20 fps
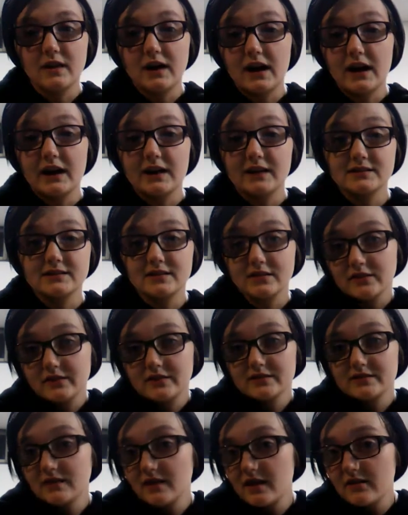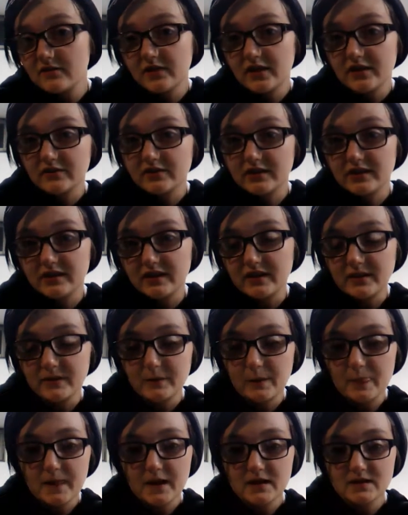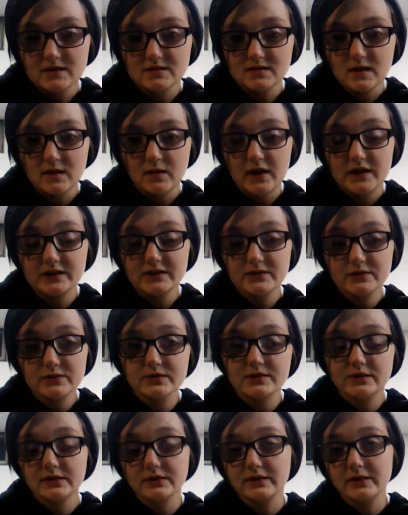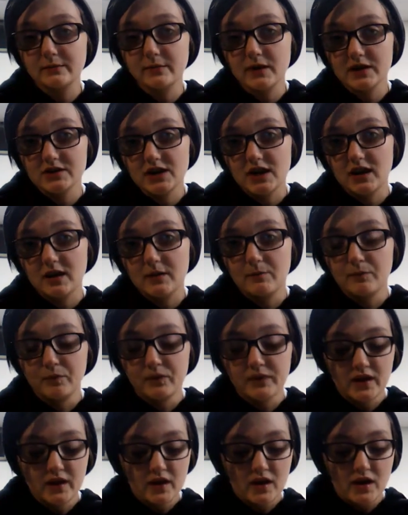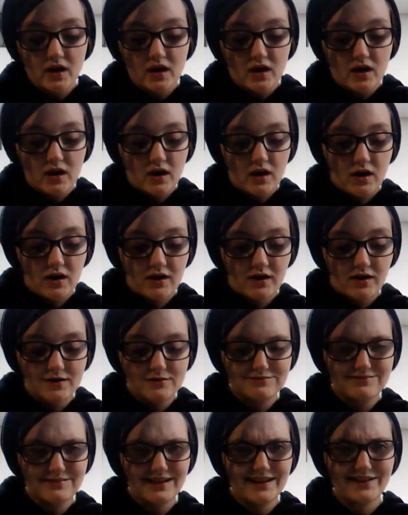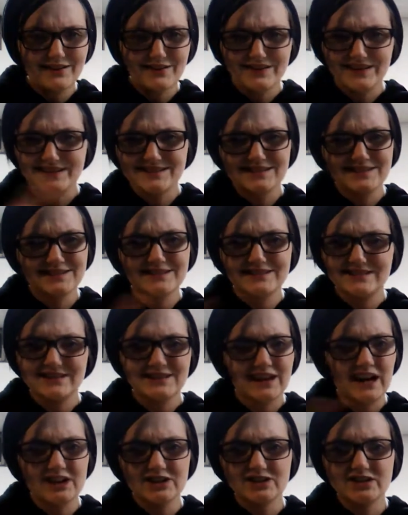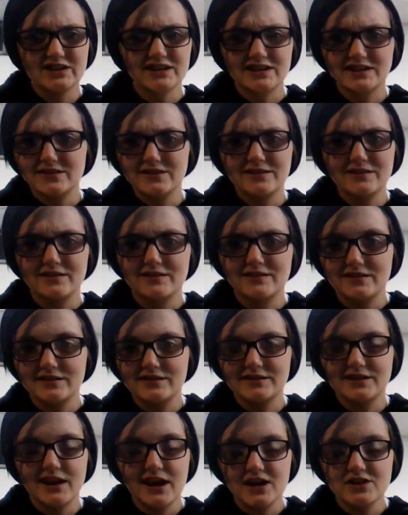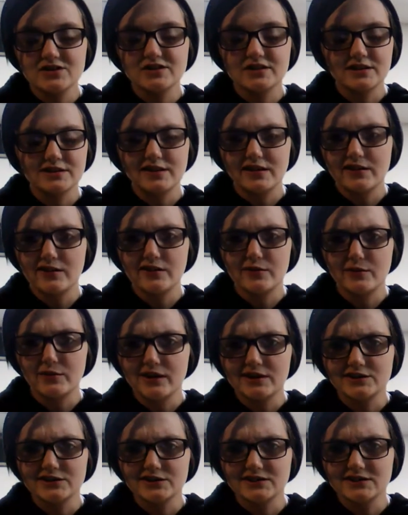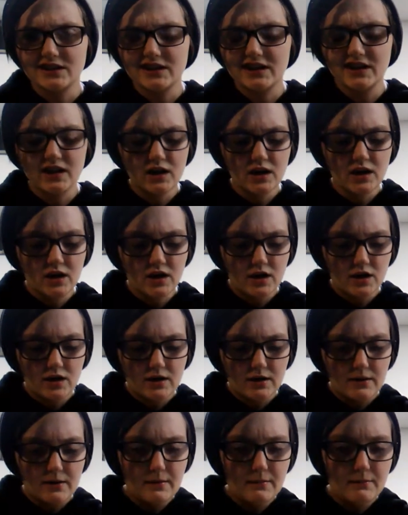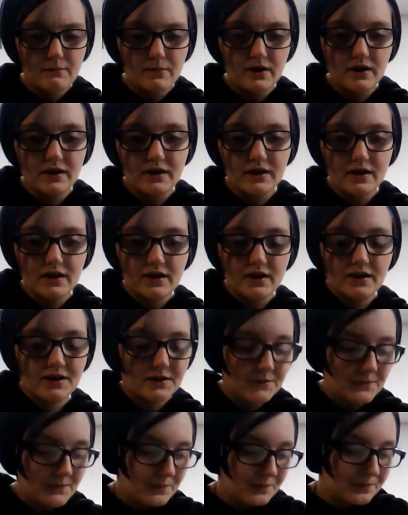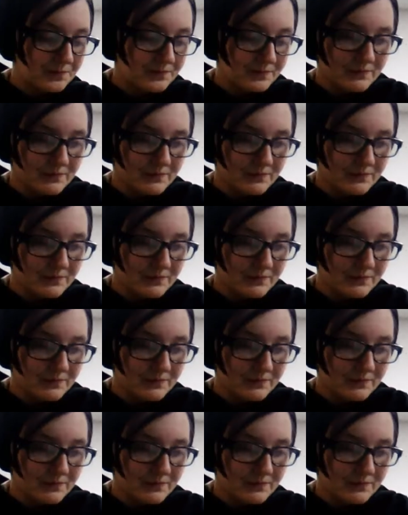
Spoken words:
a lot, it still doesn't cover everything, so I do still need my job. I know that's contradictory to what I just said, but I